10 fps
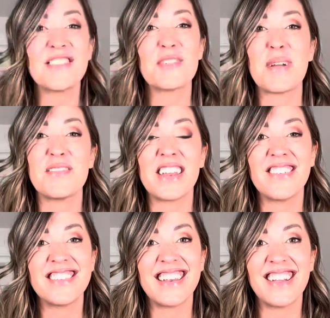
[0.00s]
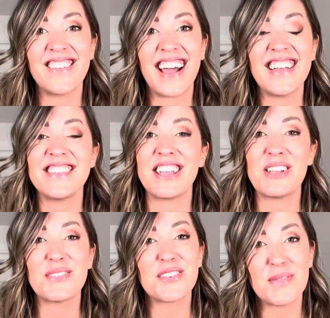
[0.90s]
it for my video today, you guys. Thank
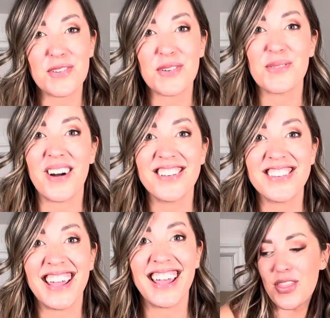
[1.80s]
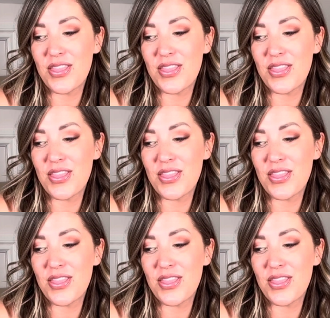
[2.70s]
you so much for watching.